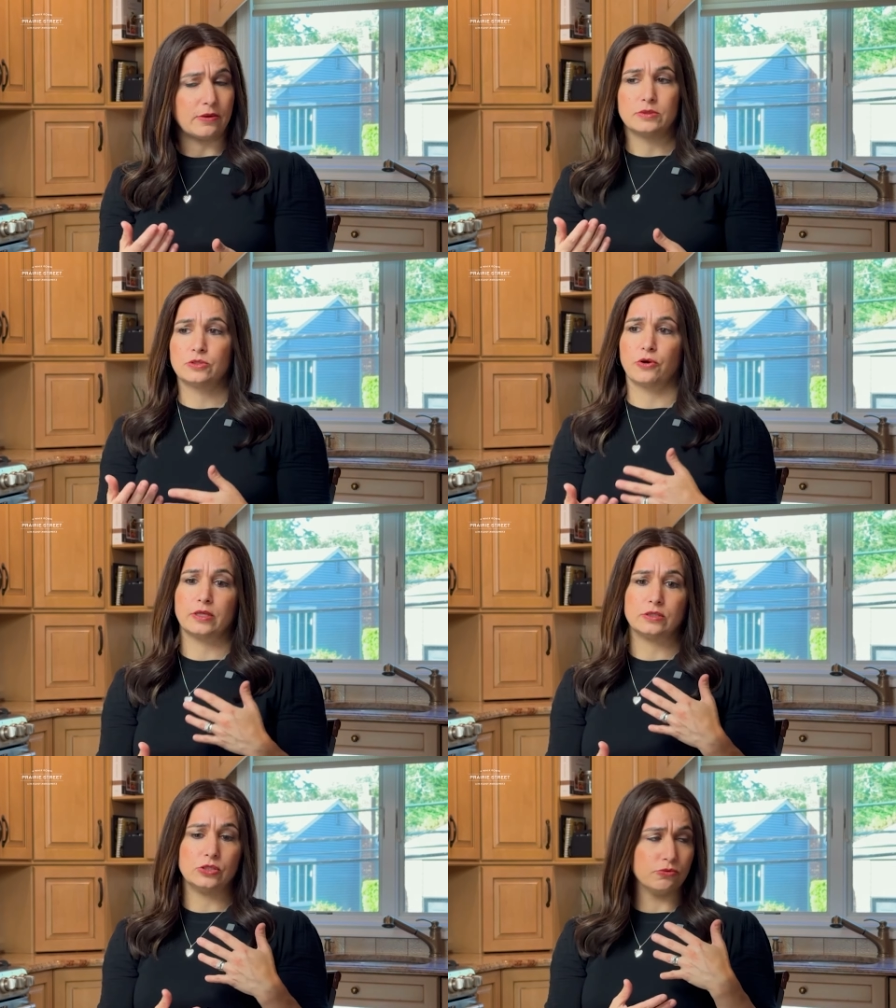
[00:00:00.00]
I was
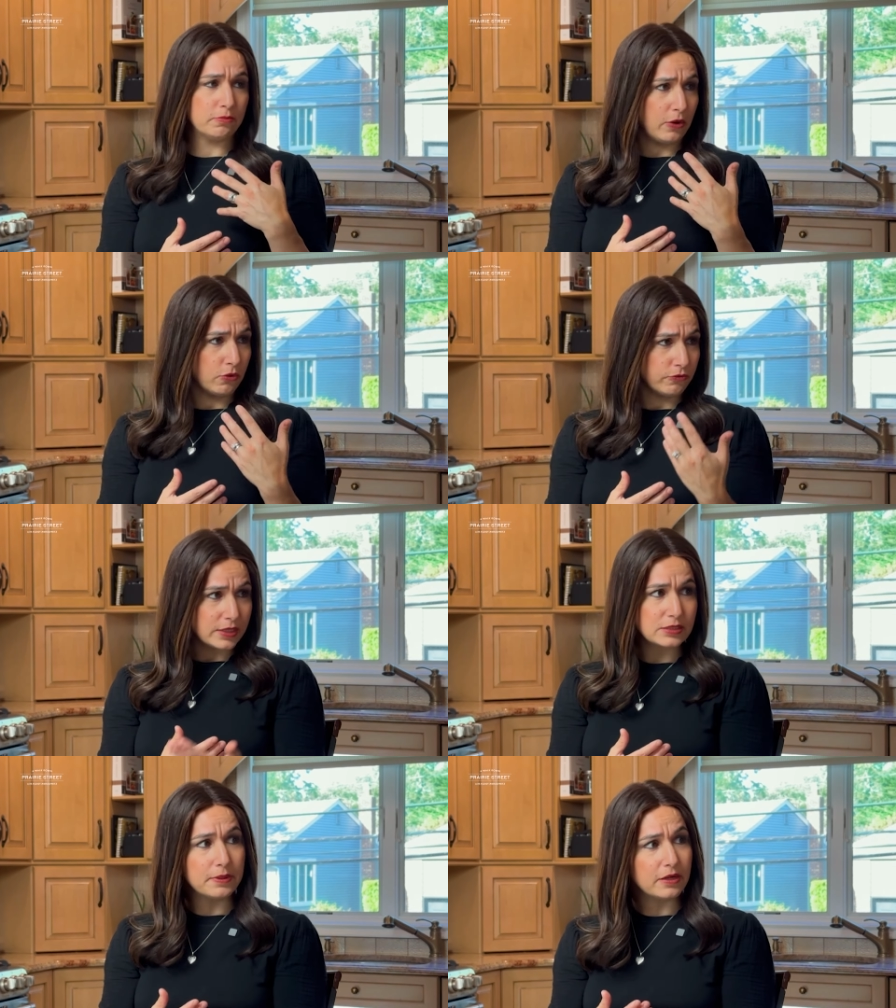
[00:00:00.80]
starting to do my own
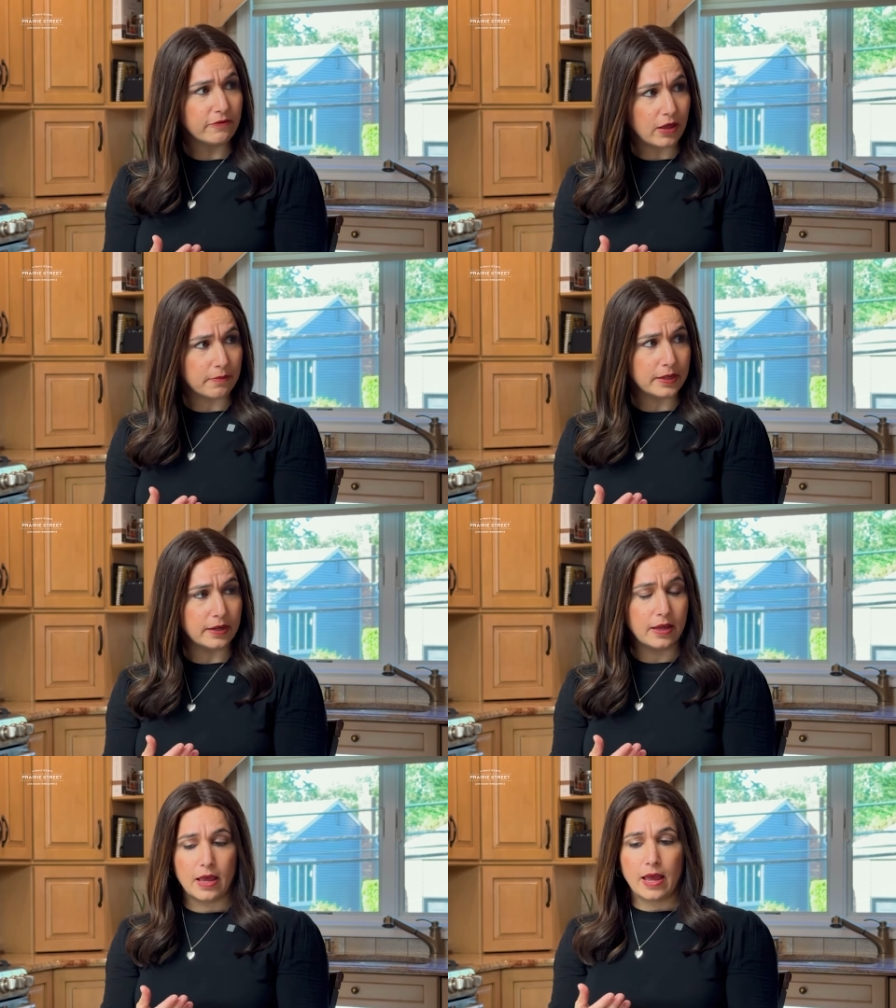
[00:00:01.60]
recipe development.